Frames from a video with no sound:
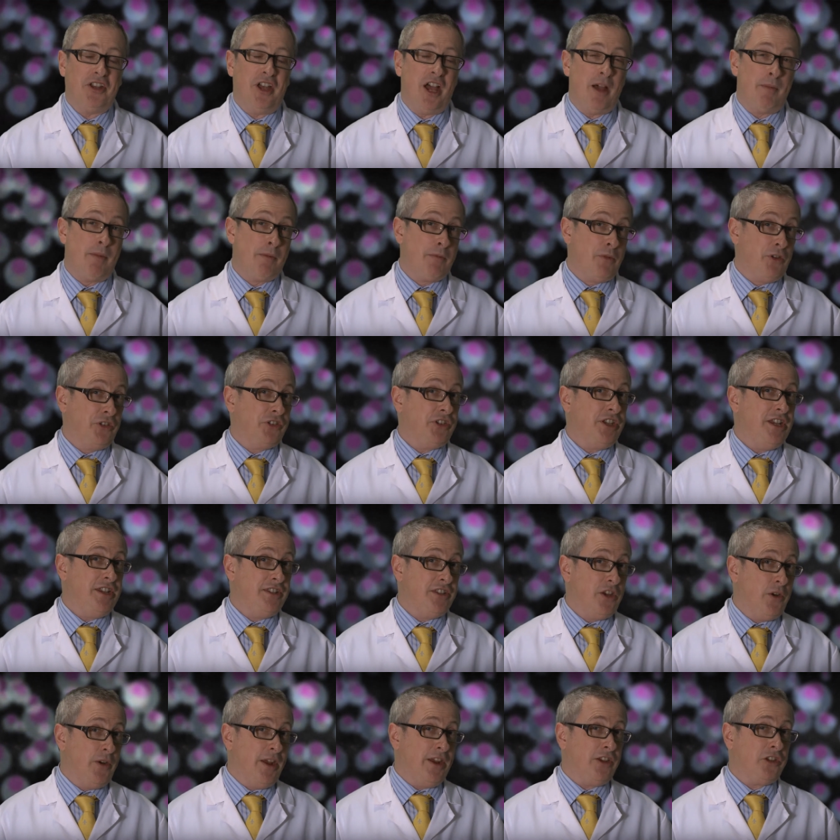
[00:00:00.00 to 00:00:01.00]
I'm a
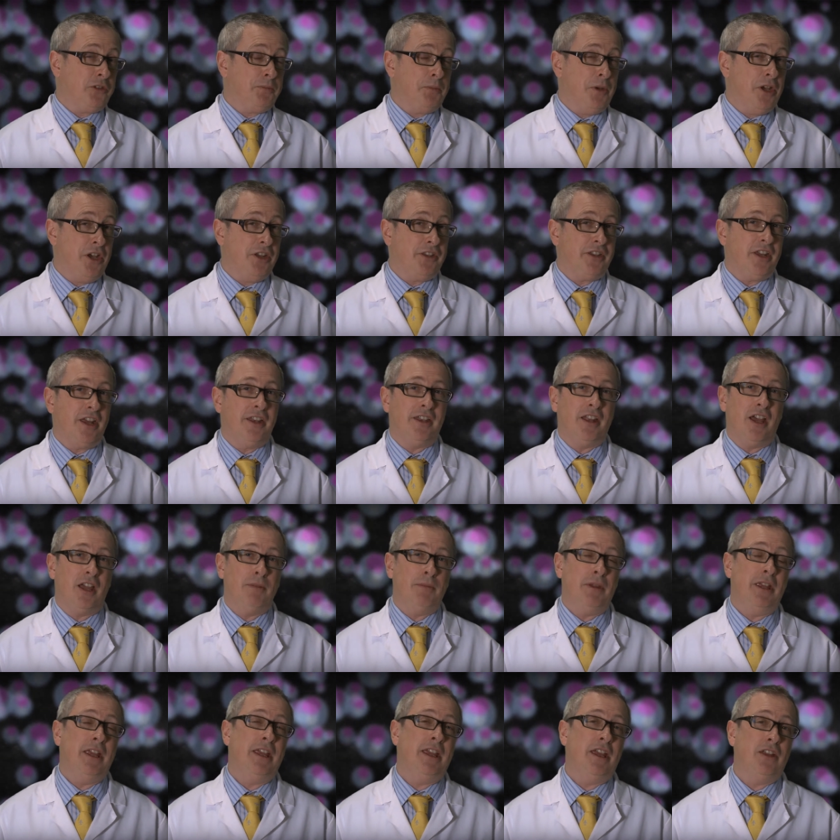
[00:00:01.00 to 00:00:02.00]
mosquito expert and
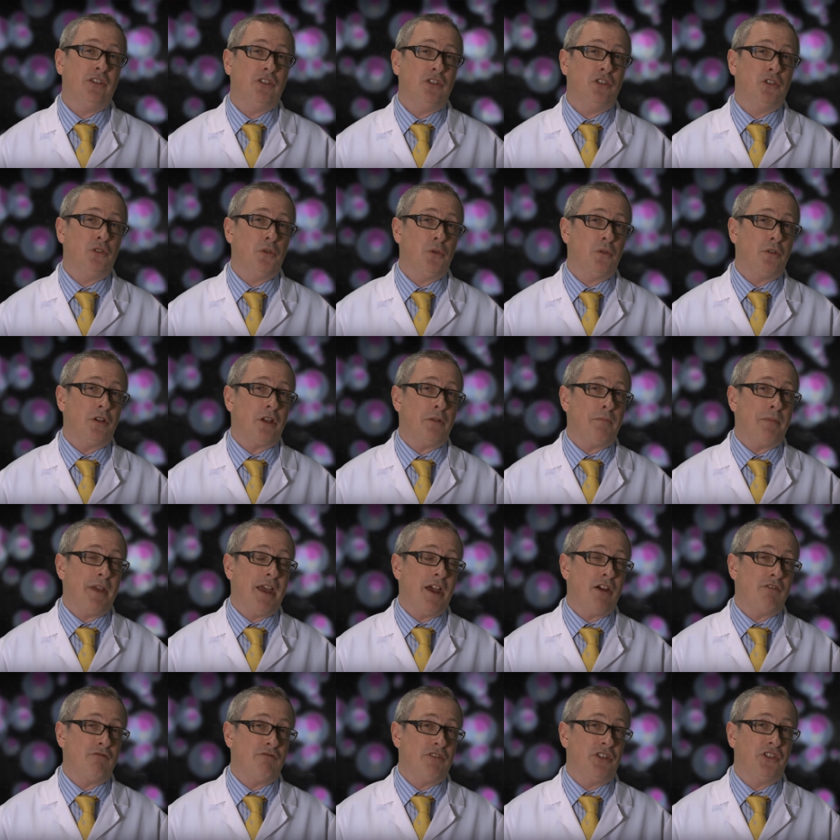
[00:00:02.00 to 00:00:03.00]
I'm here to talk
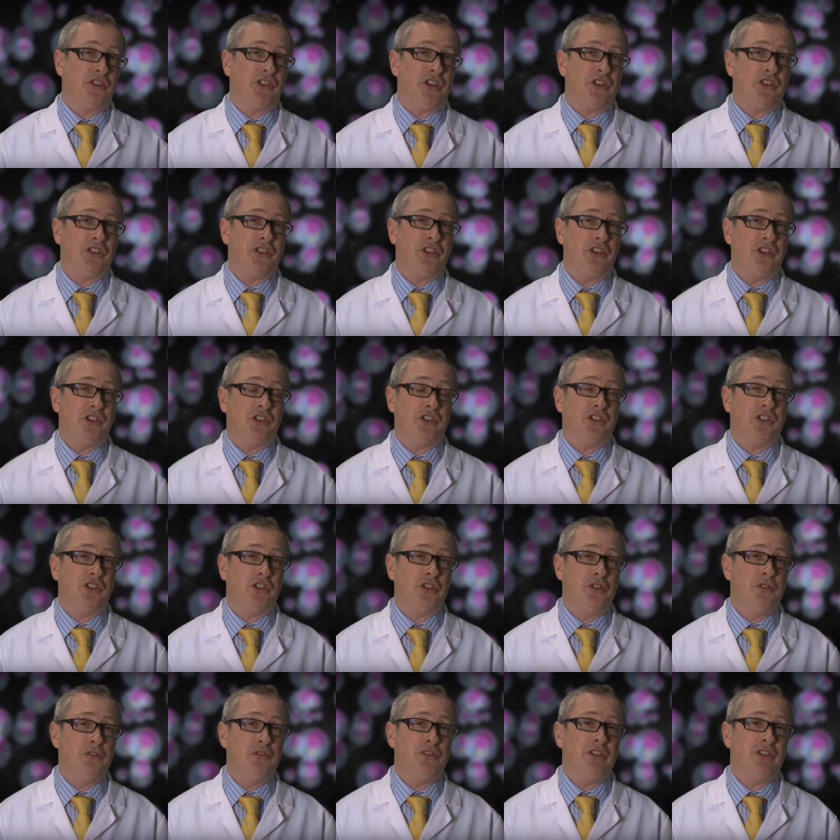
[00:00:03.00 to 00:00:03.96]
about resistance to